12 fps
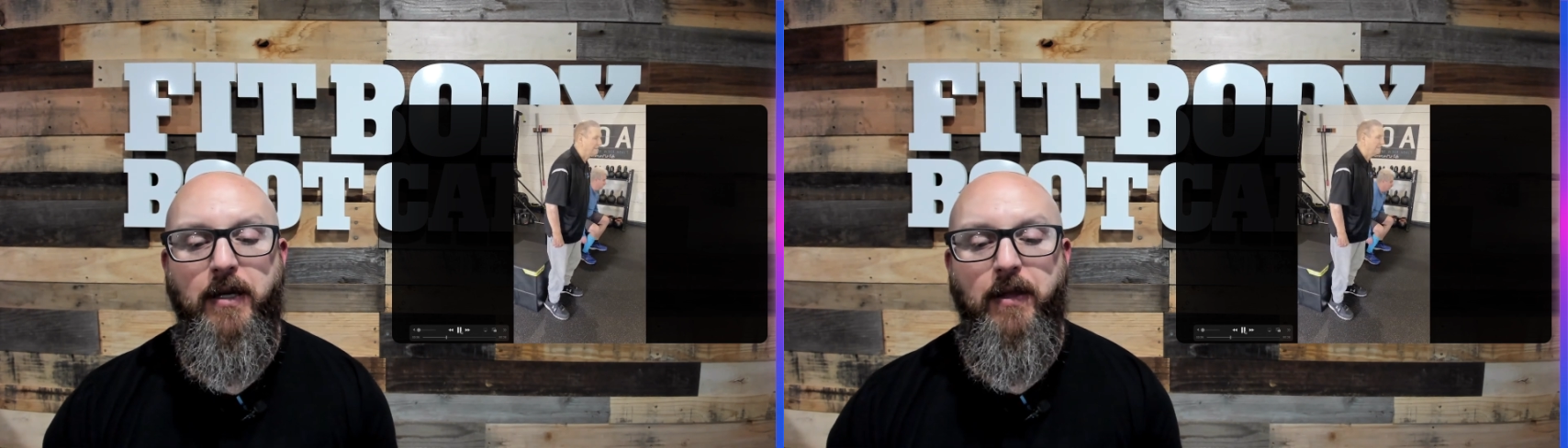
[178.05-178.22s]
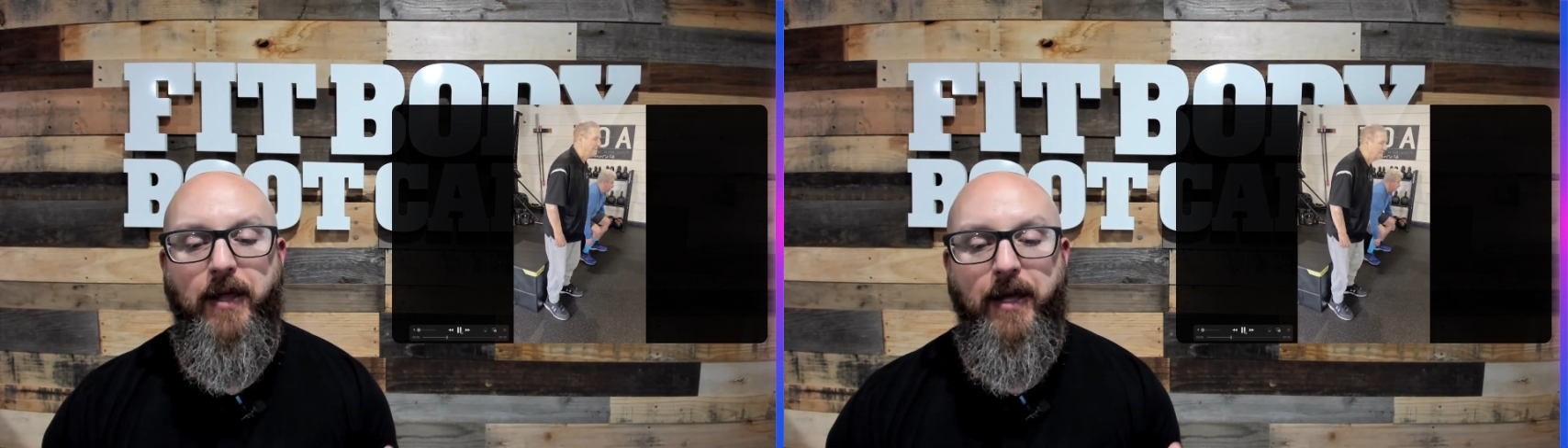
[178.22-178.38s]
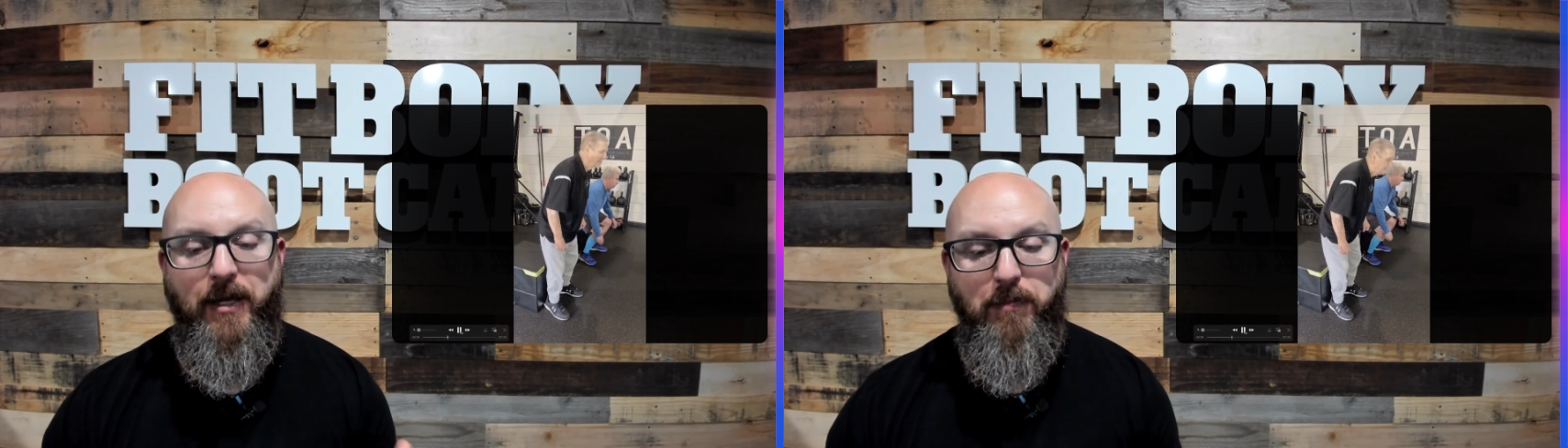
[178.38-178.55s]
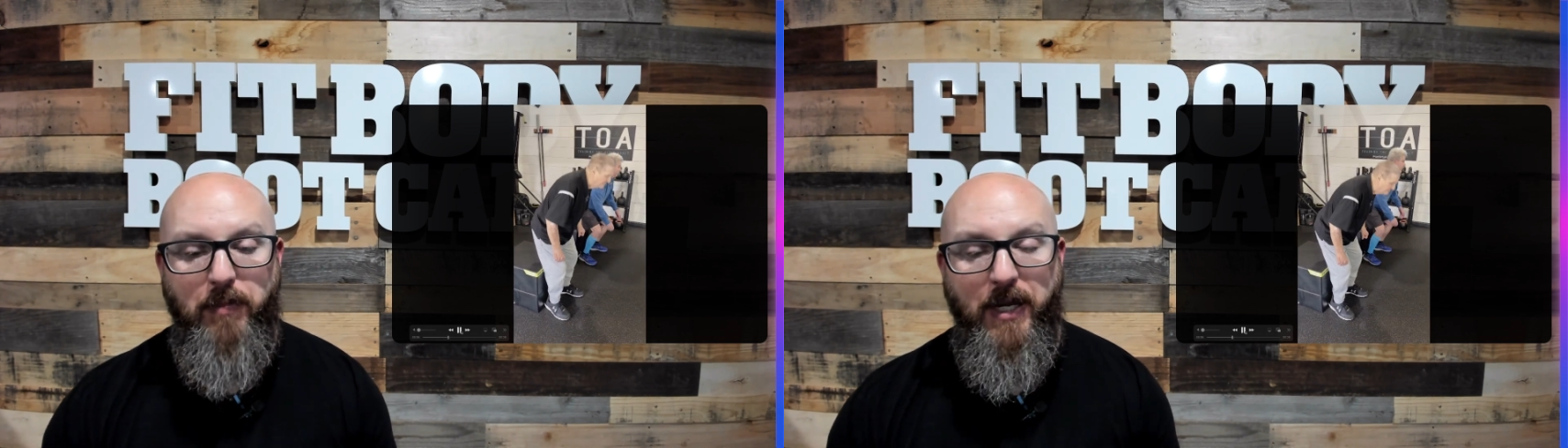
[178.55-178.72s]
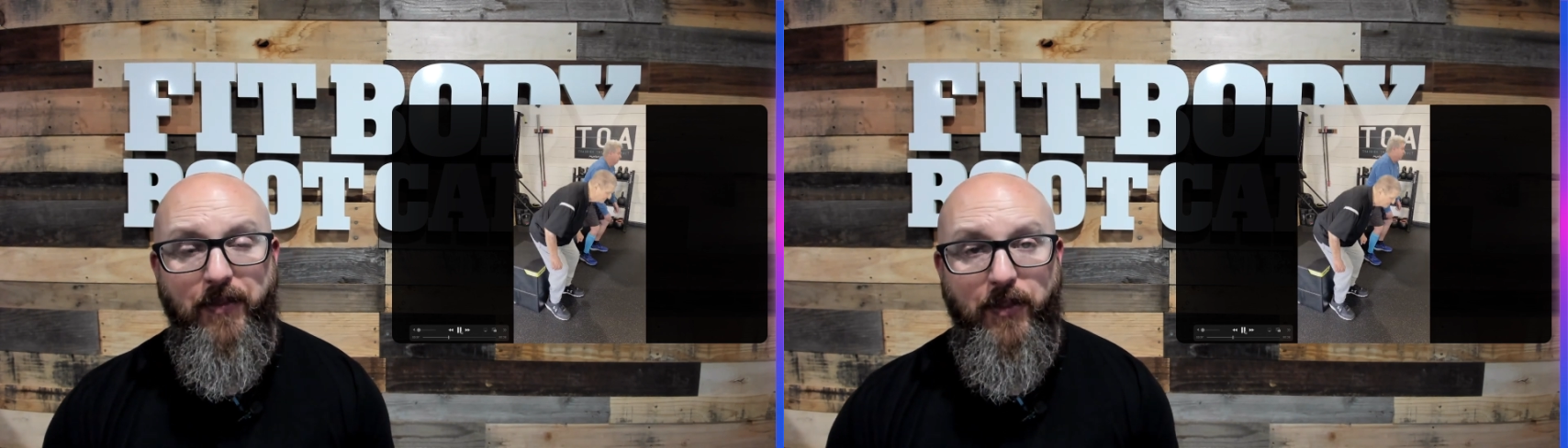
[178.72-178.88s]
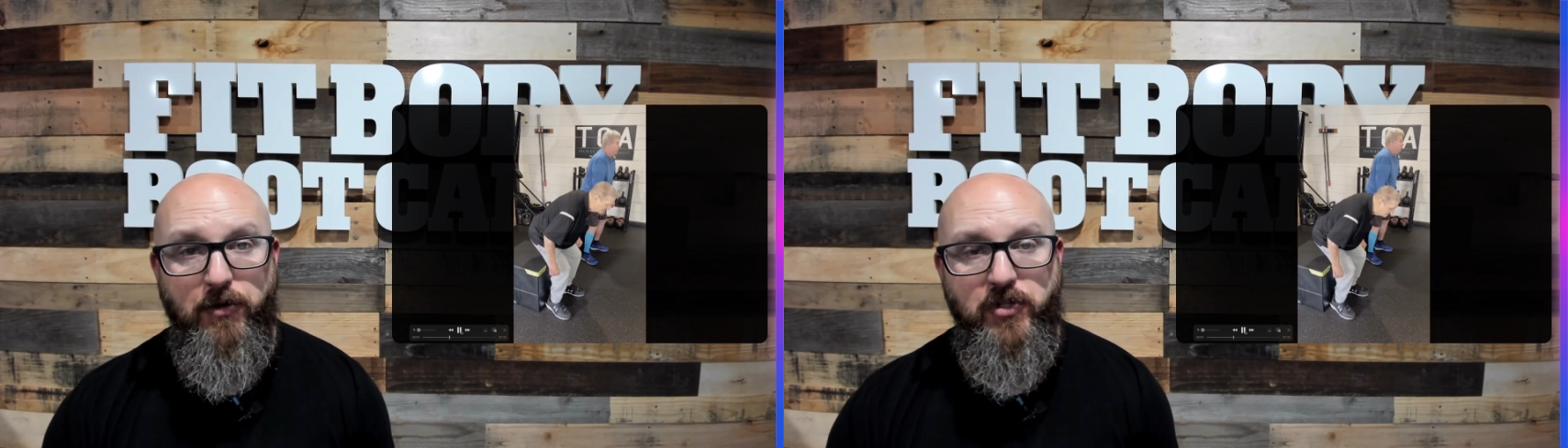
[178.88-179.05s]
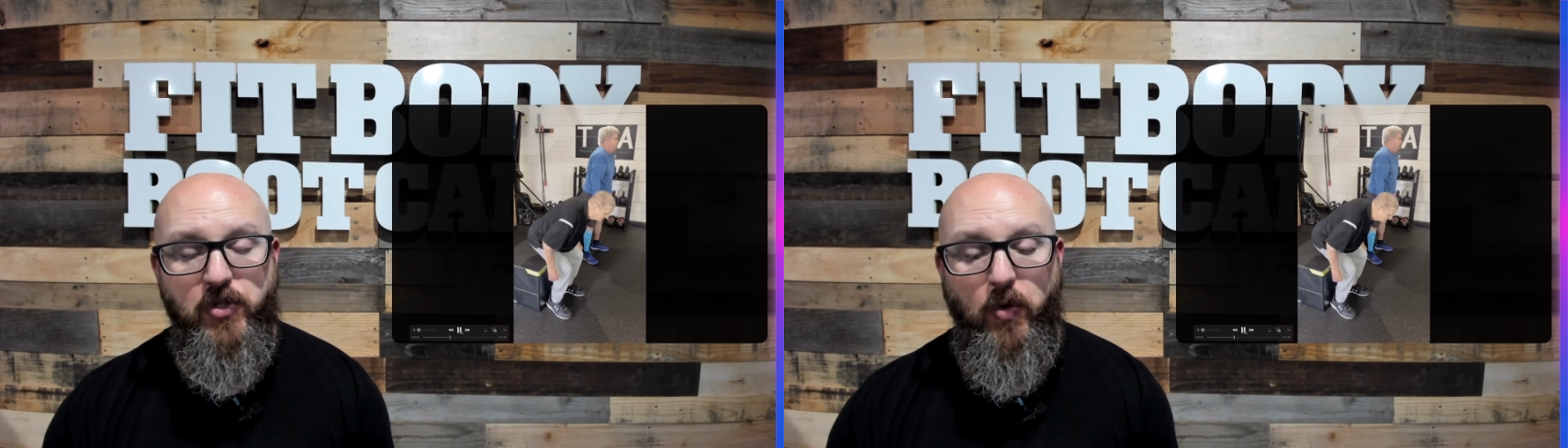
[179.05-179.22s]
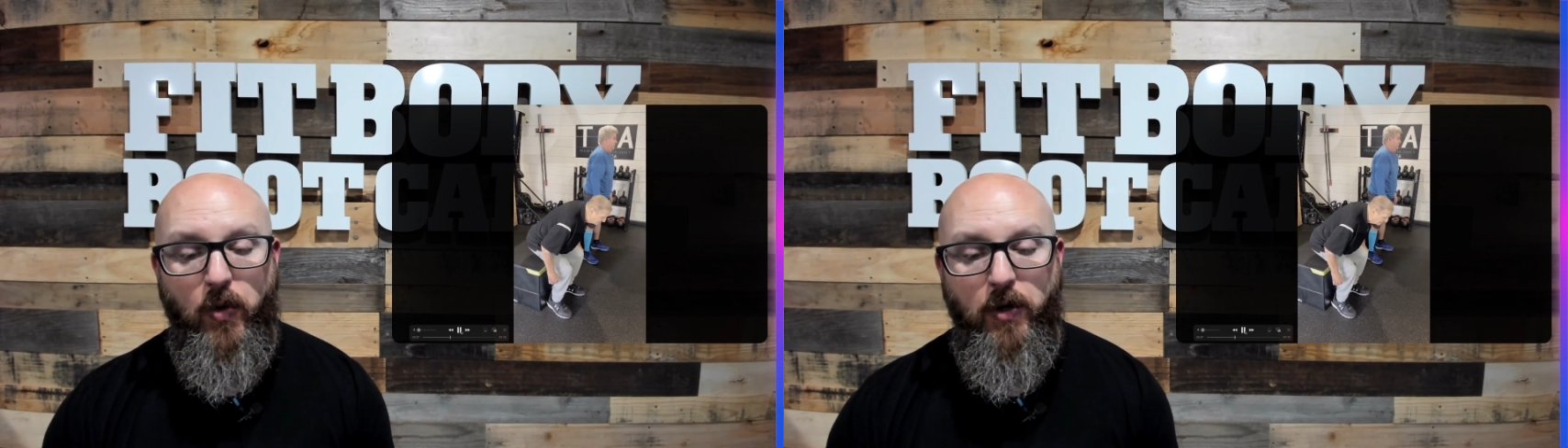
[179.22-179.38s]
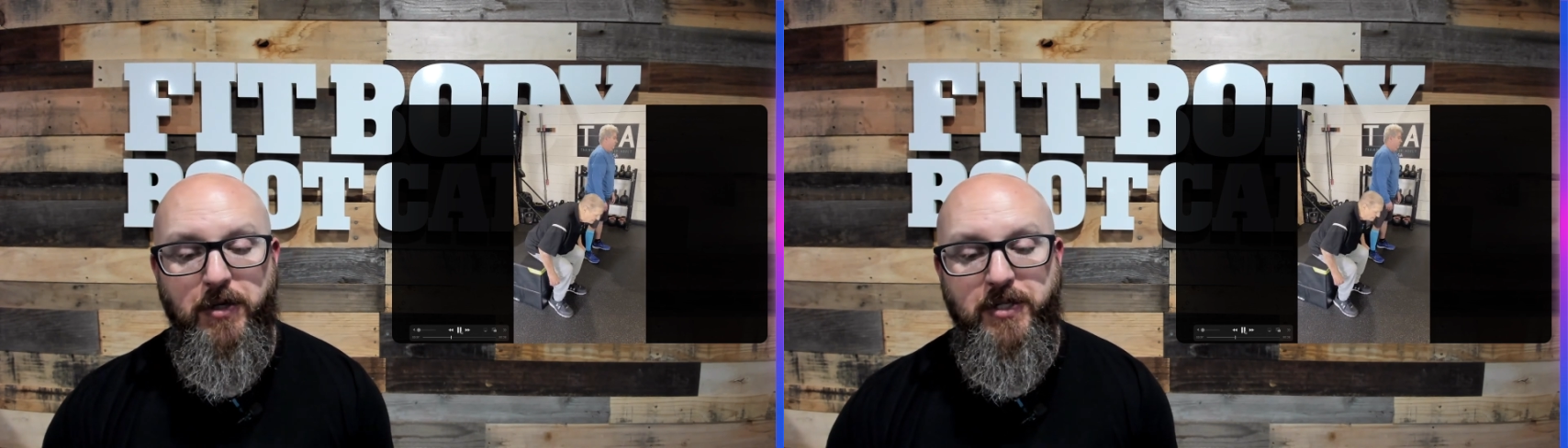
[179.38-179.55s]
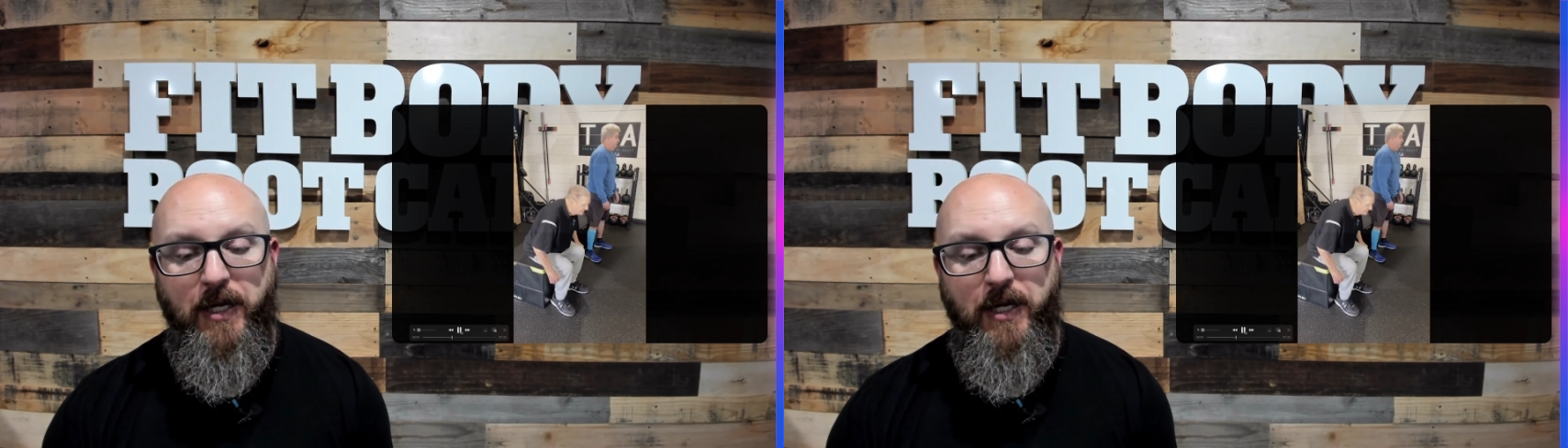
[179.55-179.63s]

They had beat their scores,